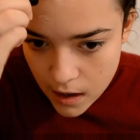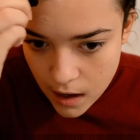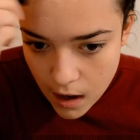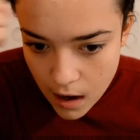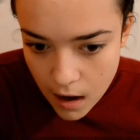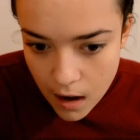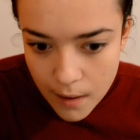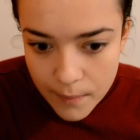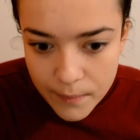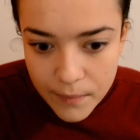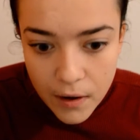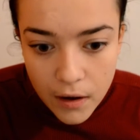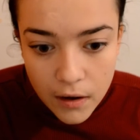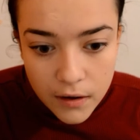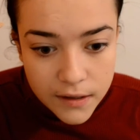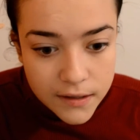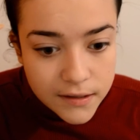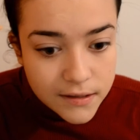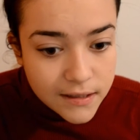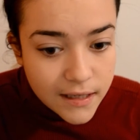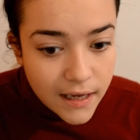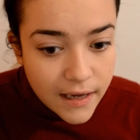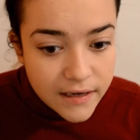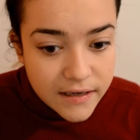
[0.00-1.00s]

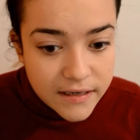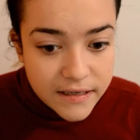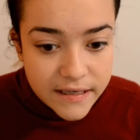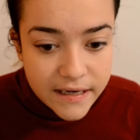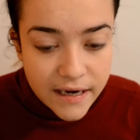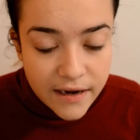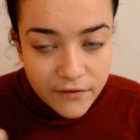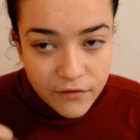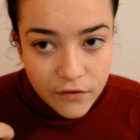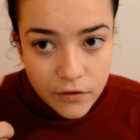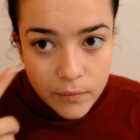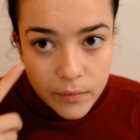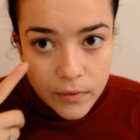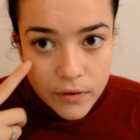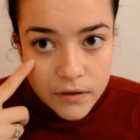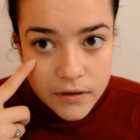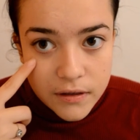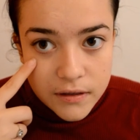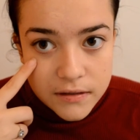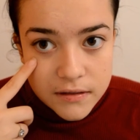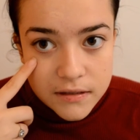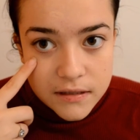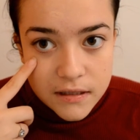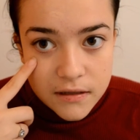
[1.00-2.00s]
Honestly, I never put
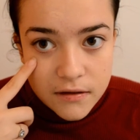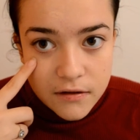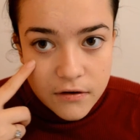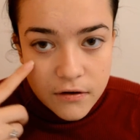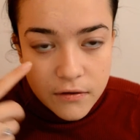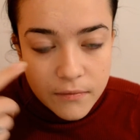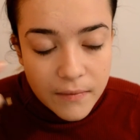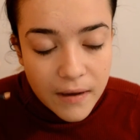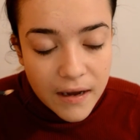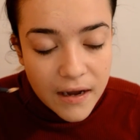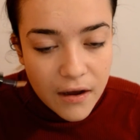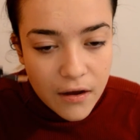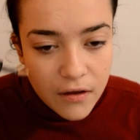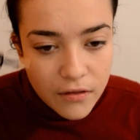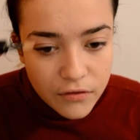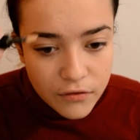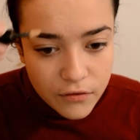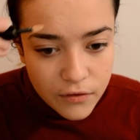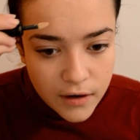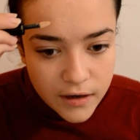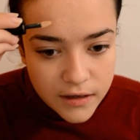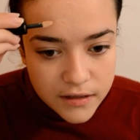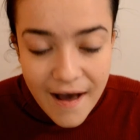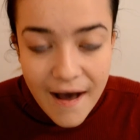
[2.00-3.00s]
concealer on my
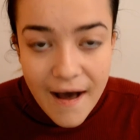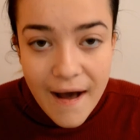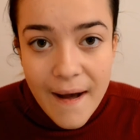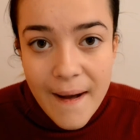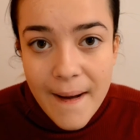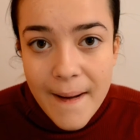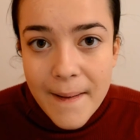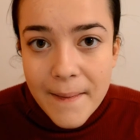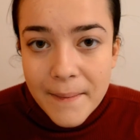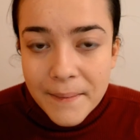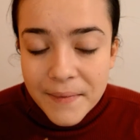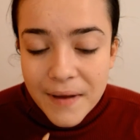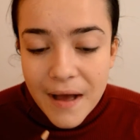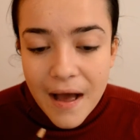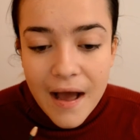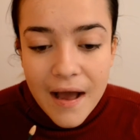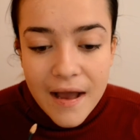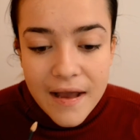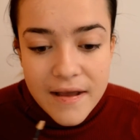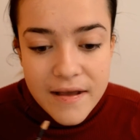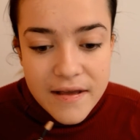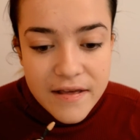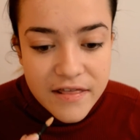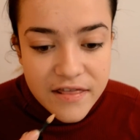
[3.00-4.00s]
under eyes.
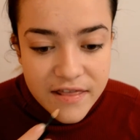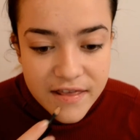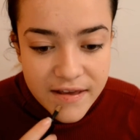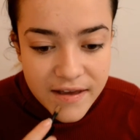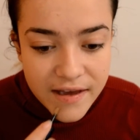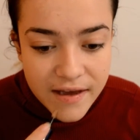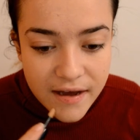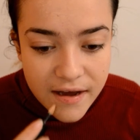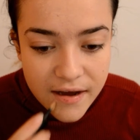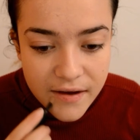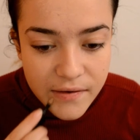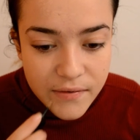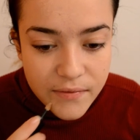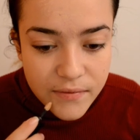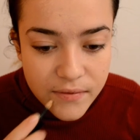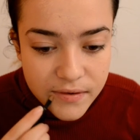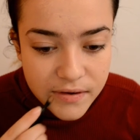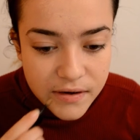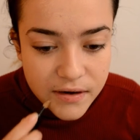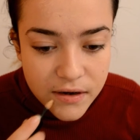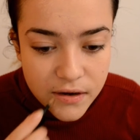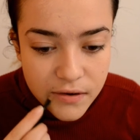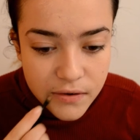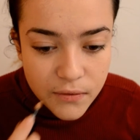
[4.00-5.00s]
I think I
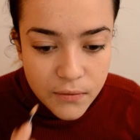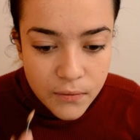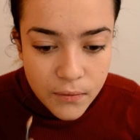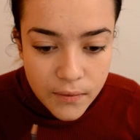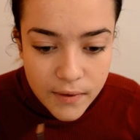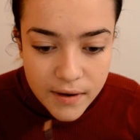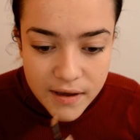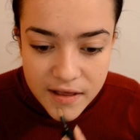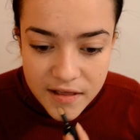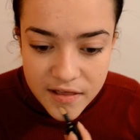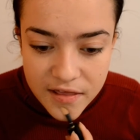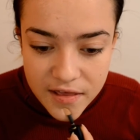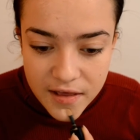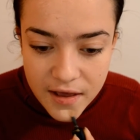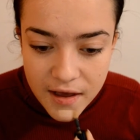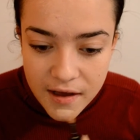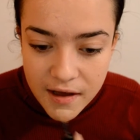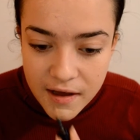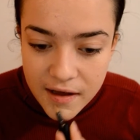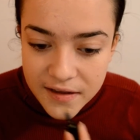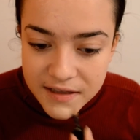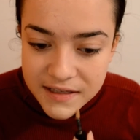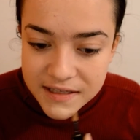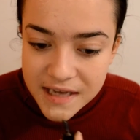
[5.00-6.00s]
would go with
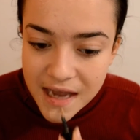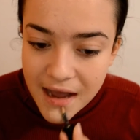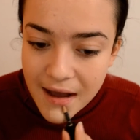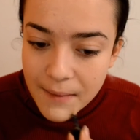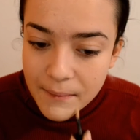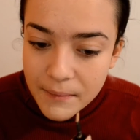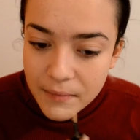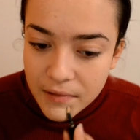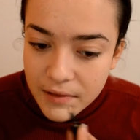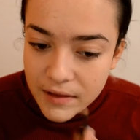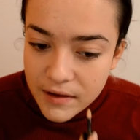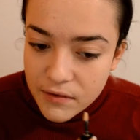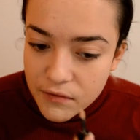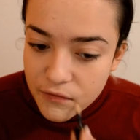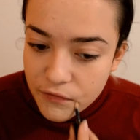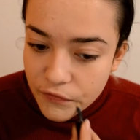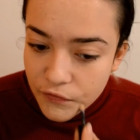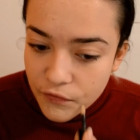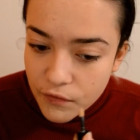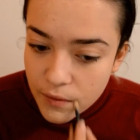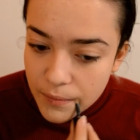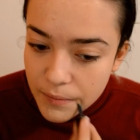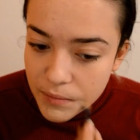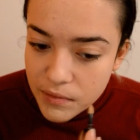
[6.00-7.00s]
Tamlin
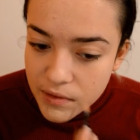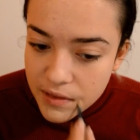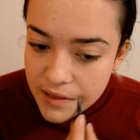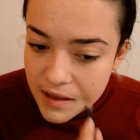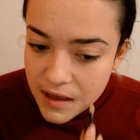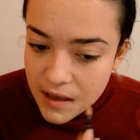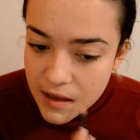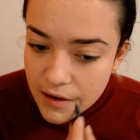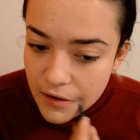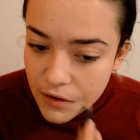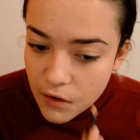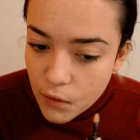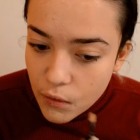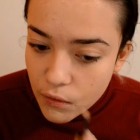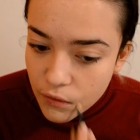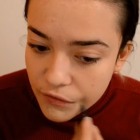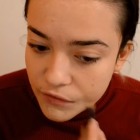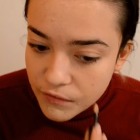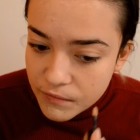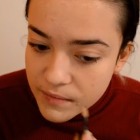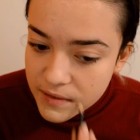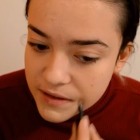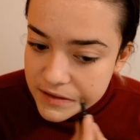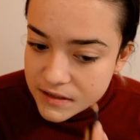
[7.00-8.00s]
from the A
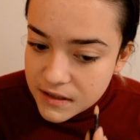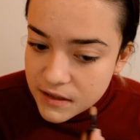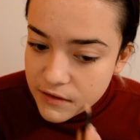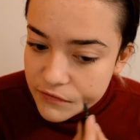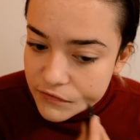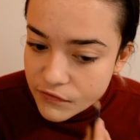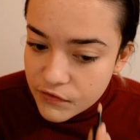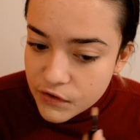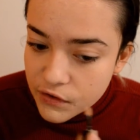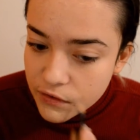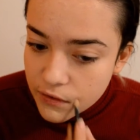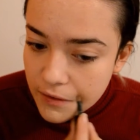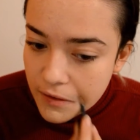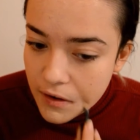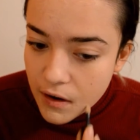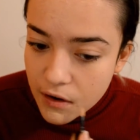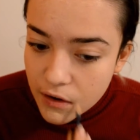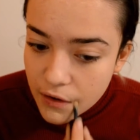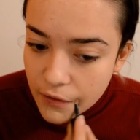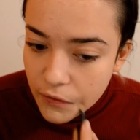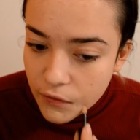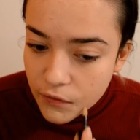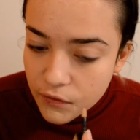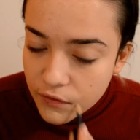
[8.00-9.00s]
Court
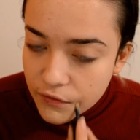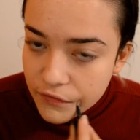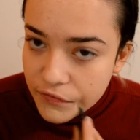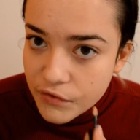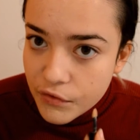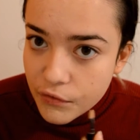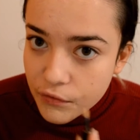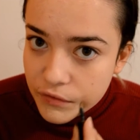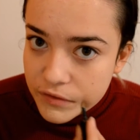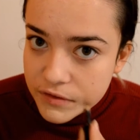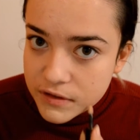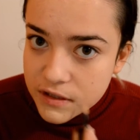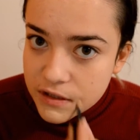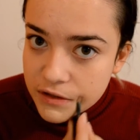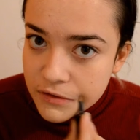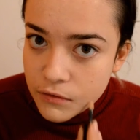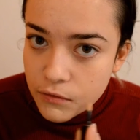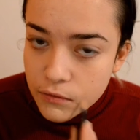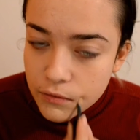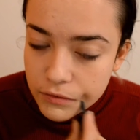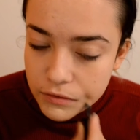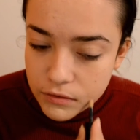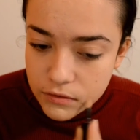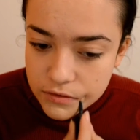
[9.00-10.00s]
of Thorns and
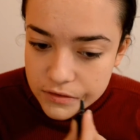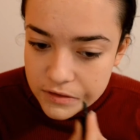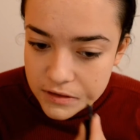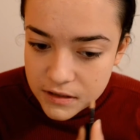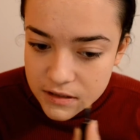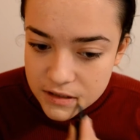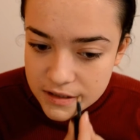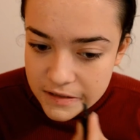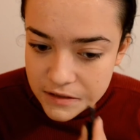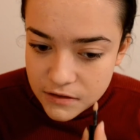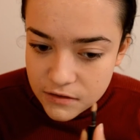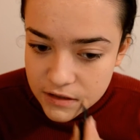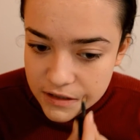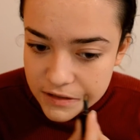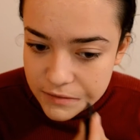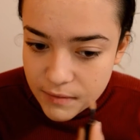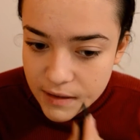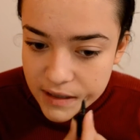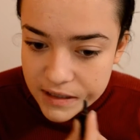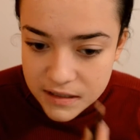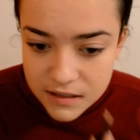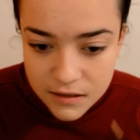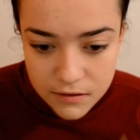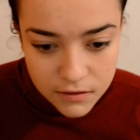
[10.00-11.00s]
Roses series
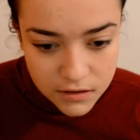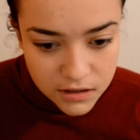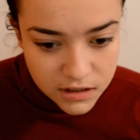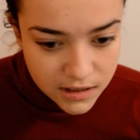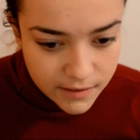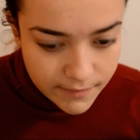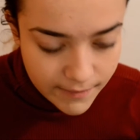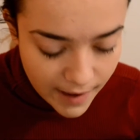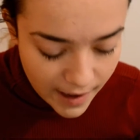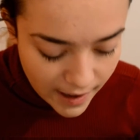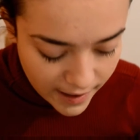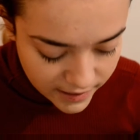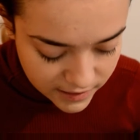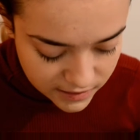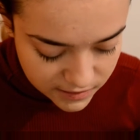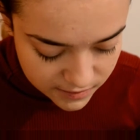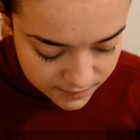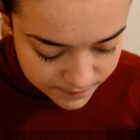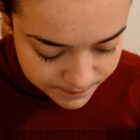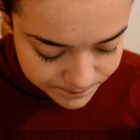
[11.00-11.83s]
by Sarah J. Maas,